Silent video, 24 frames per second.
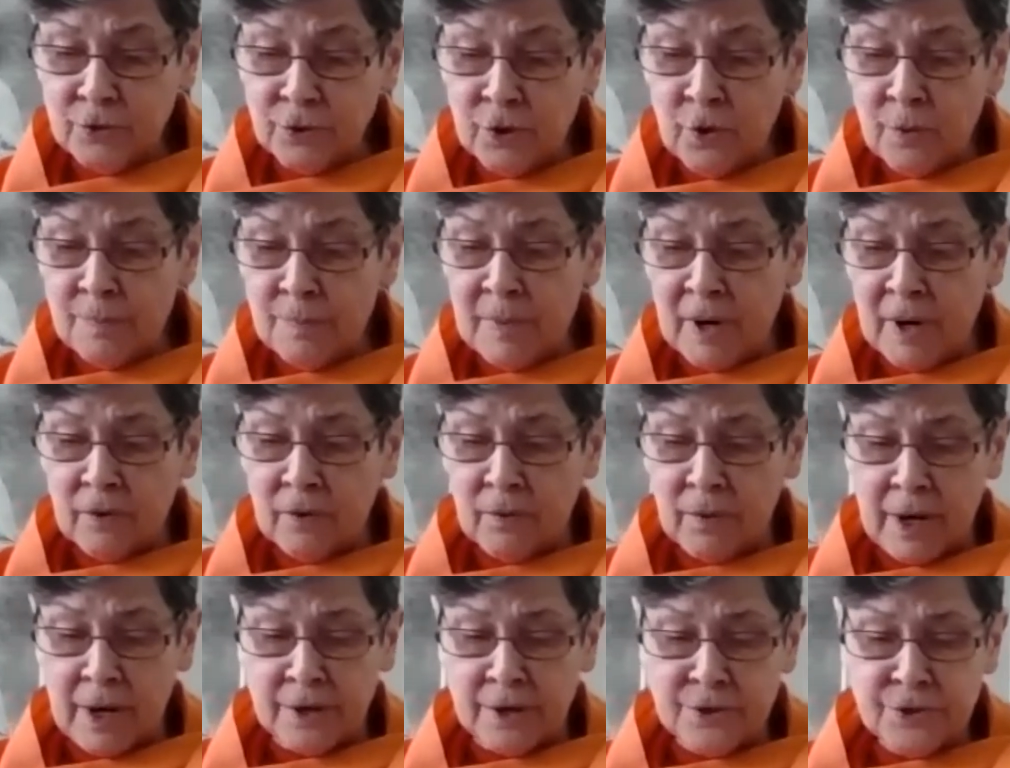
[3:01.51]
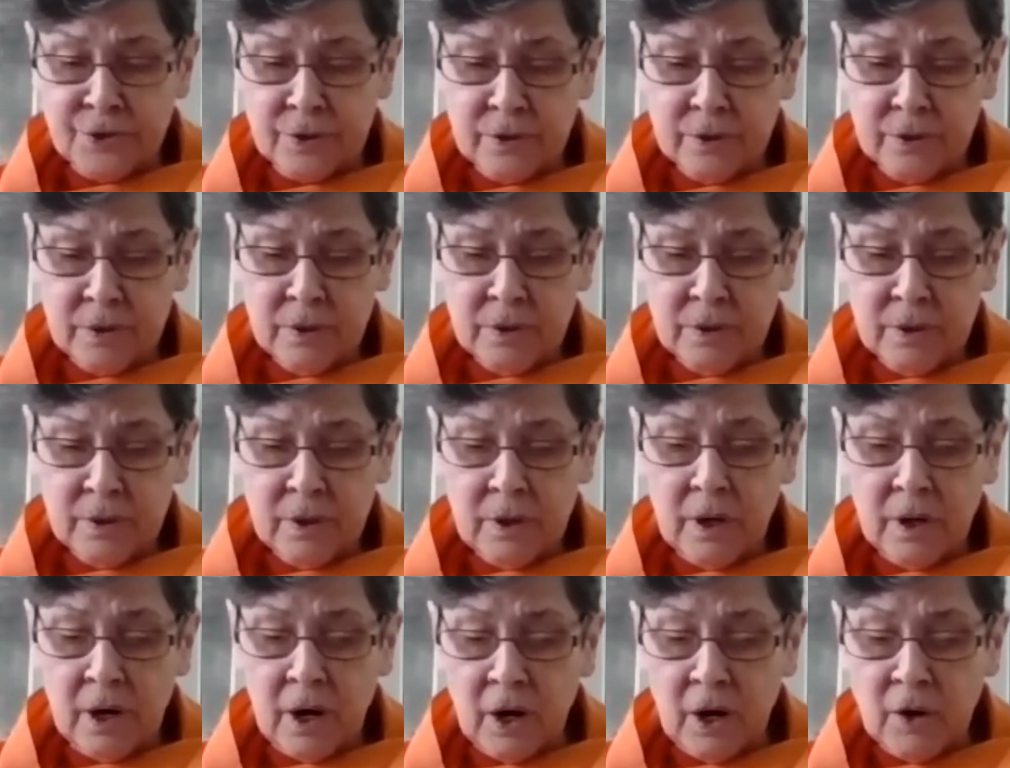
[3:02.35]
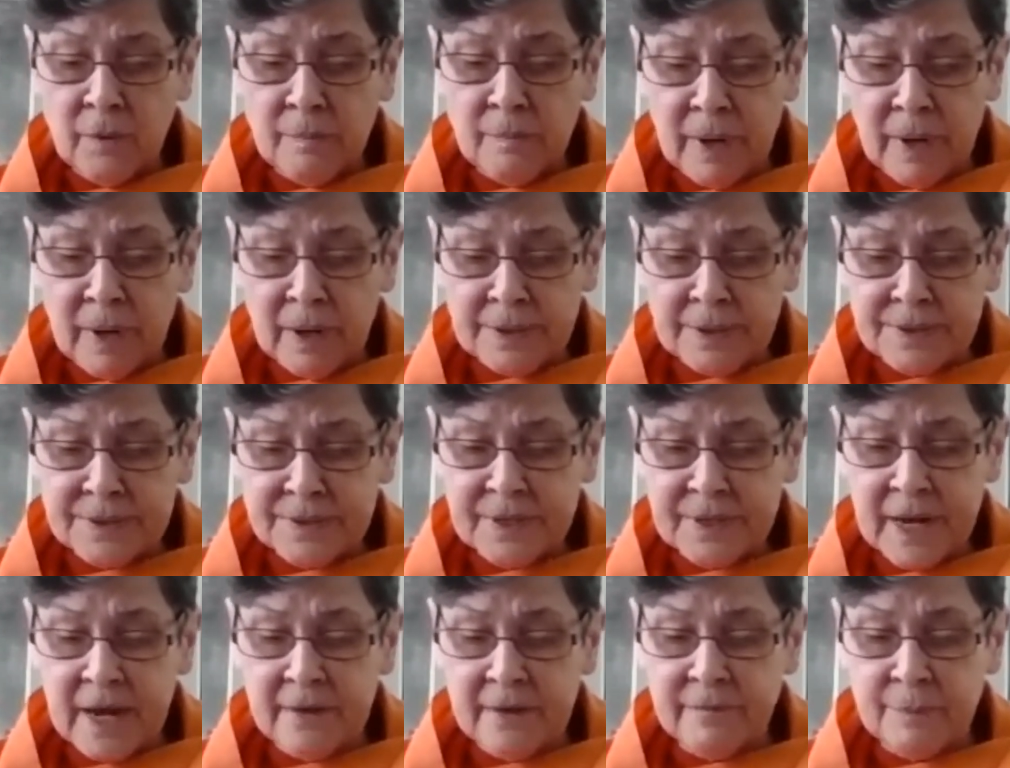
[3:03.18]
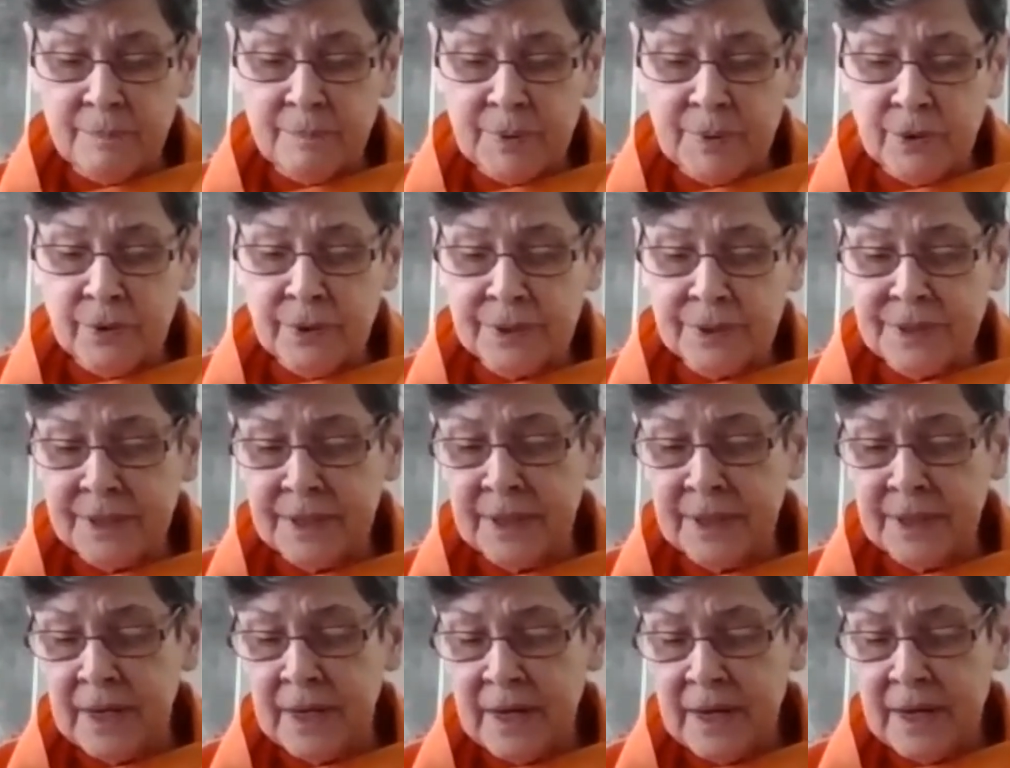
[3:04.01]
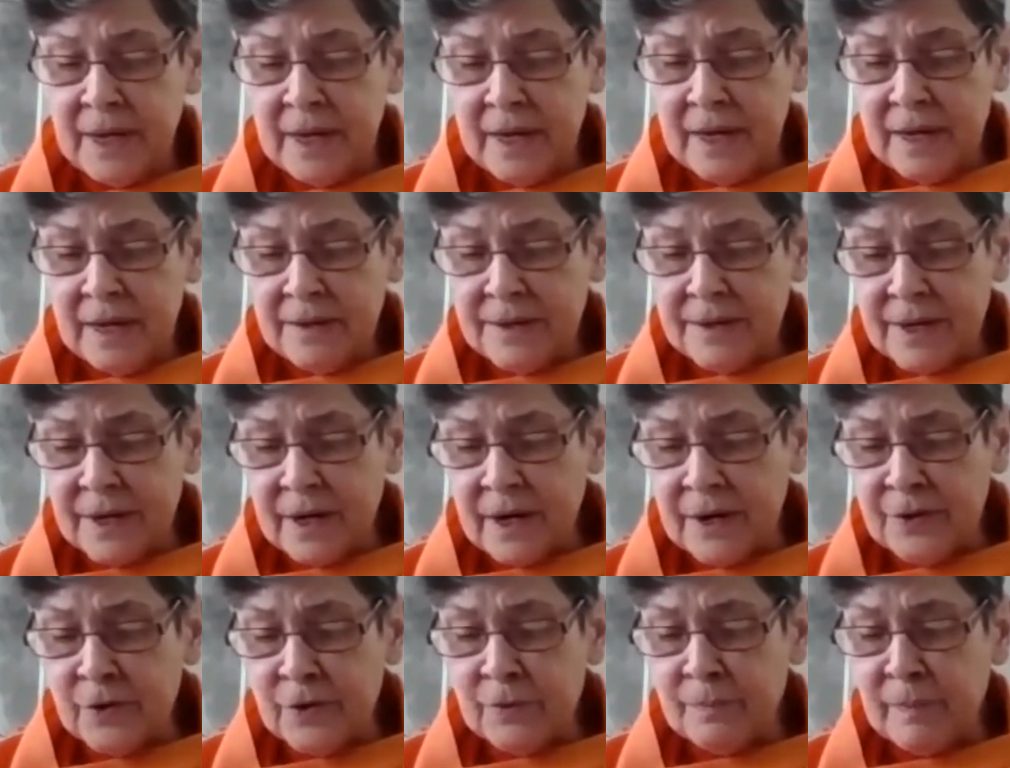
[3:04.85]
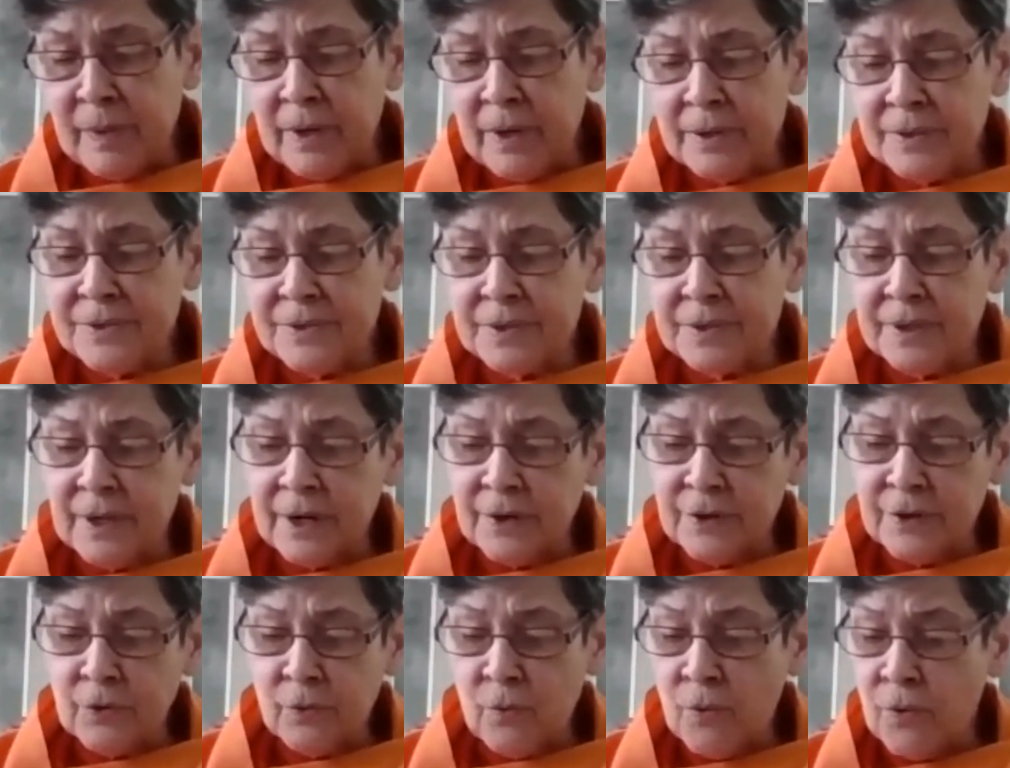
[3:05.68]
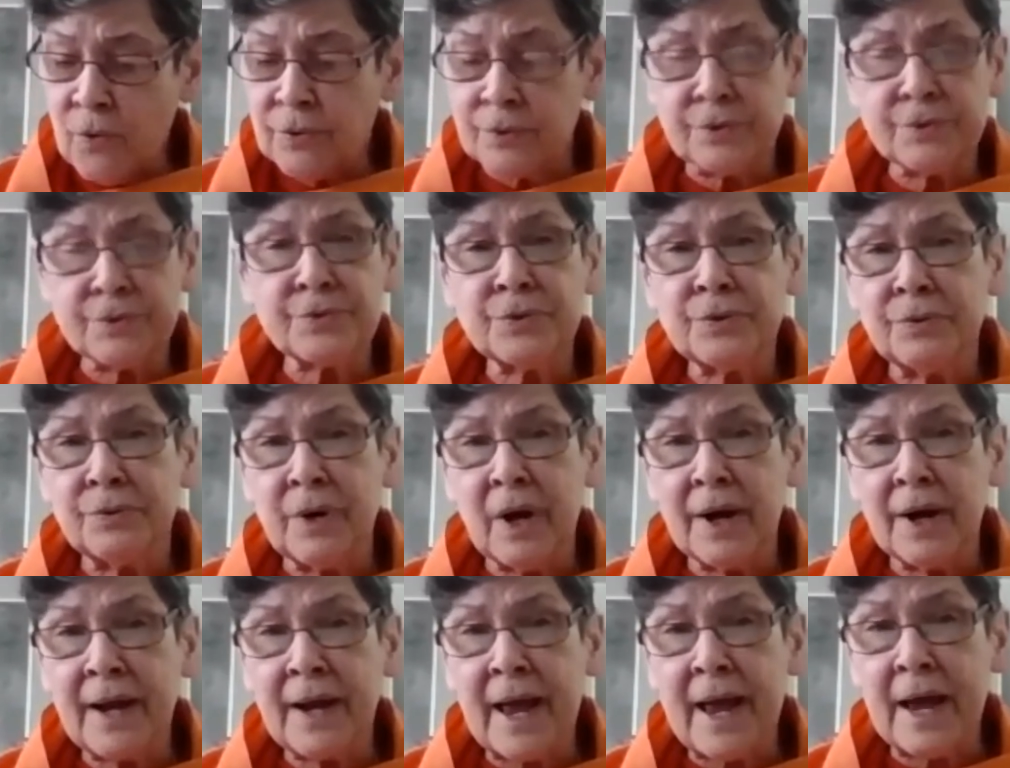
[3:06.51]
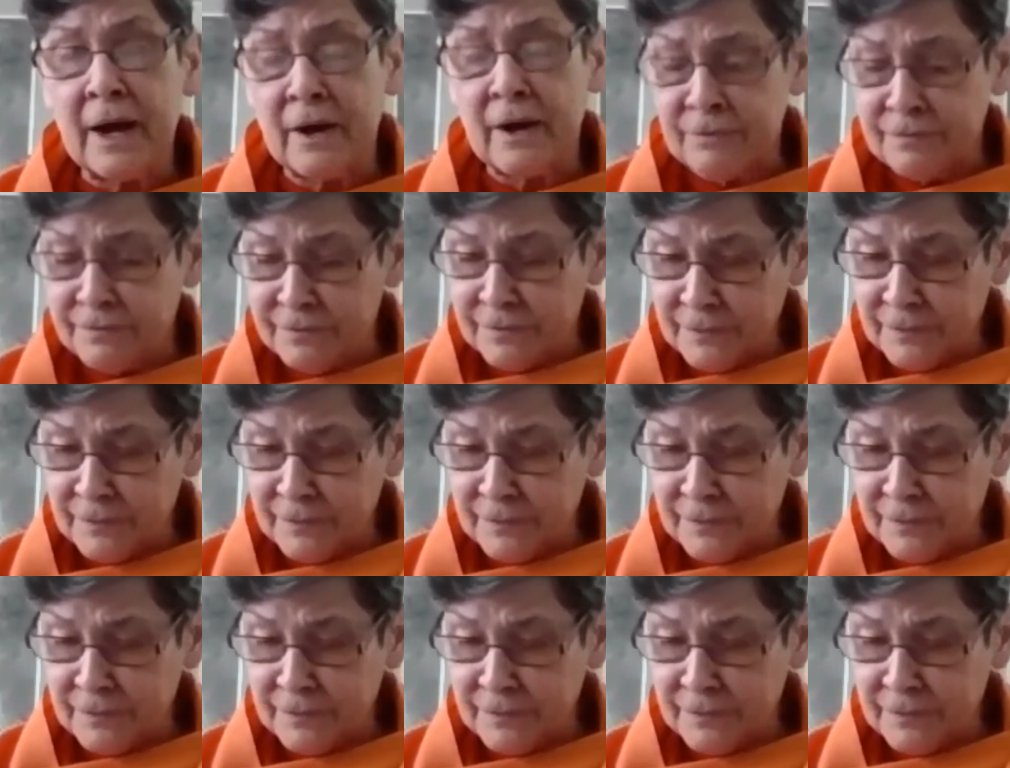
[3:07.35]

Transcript: know, Maharaj, our monks have a purity that other monks in other orders do not have.